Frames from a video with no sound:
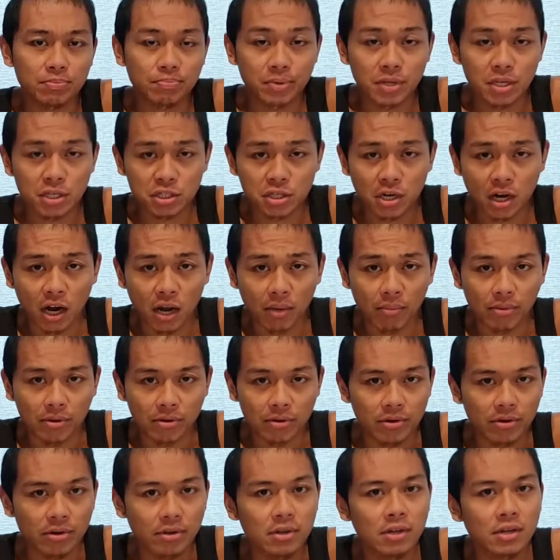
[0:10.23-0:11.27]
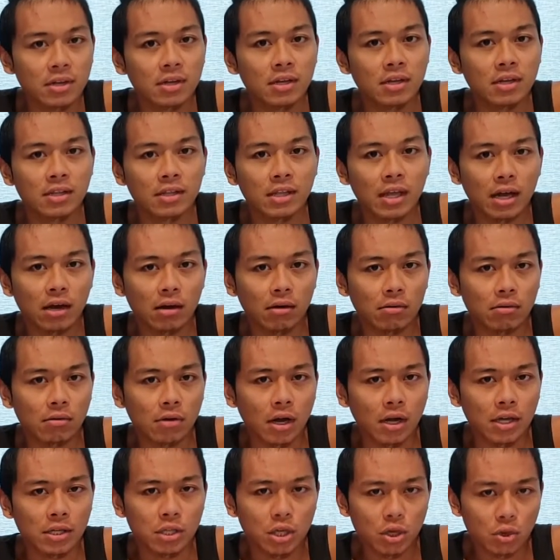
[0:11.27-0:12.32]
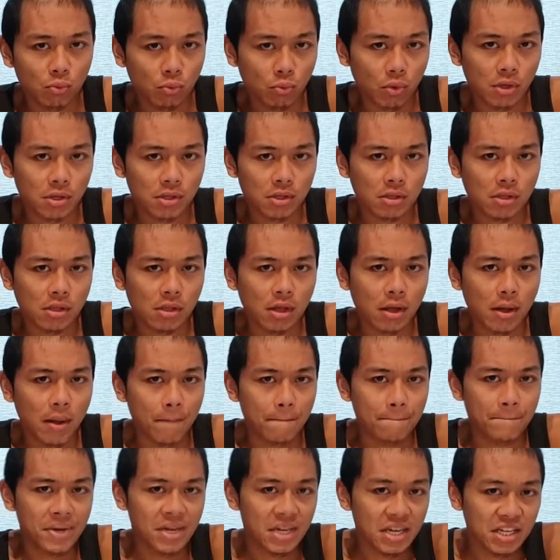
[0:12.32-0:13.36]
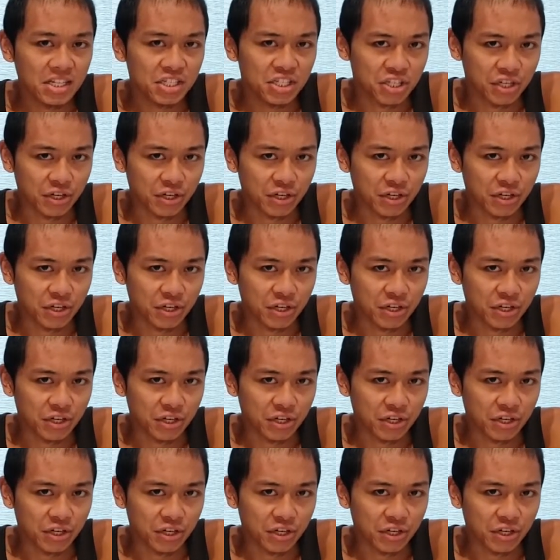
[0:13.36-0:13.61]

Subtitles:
peach cobbler? Now, I know what peach